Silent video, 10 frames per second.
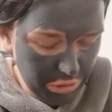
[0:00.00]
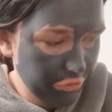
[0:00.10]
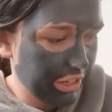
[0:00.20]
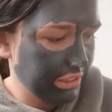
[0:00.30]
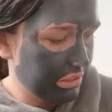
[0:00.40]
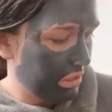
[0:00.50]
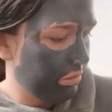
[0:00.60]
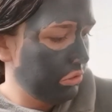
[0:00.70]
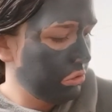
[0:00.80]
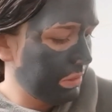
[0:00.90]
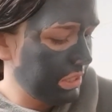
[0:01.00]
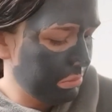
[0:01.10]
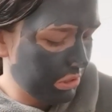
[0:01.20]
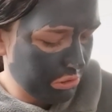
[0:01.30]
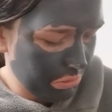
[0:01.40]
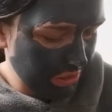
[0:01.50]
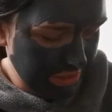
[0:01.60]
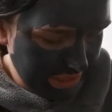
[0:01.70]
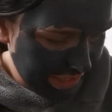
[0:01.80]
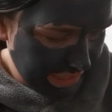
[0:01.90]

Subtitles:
perfect. So I automatically put it on twice a day